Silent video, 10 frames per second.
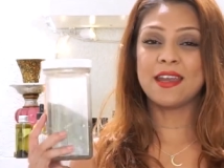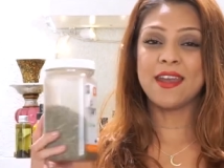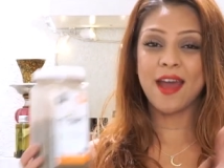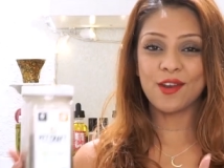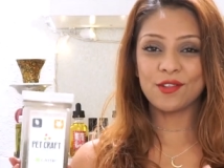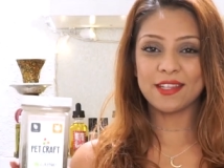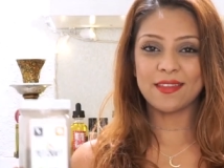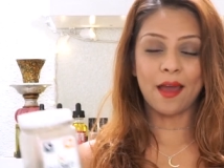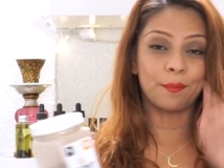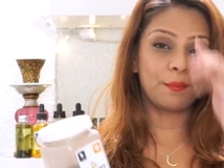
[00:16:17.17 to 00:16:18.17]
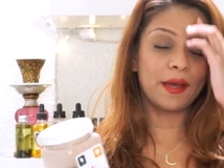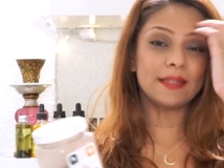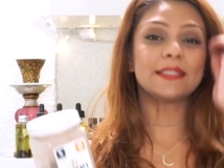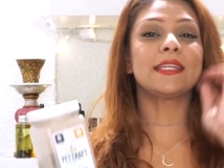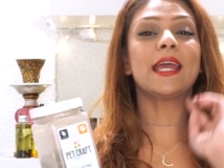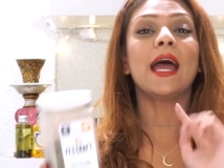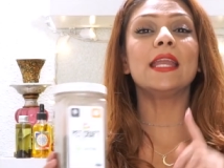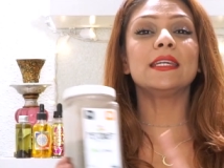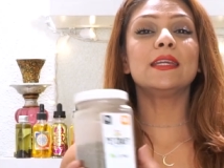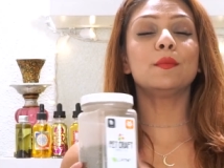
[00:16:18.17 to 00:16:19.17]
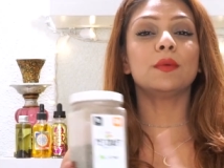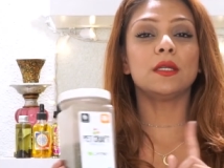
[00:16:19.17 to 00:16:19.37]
Not only that, but catnip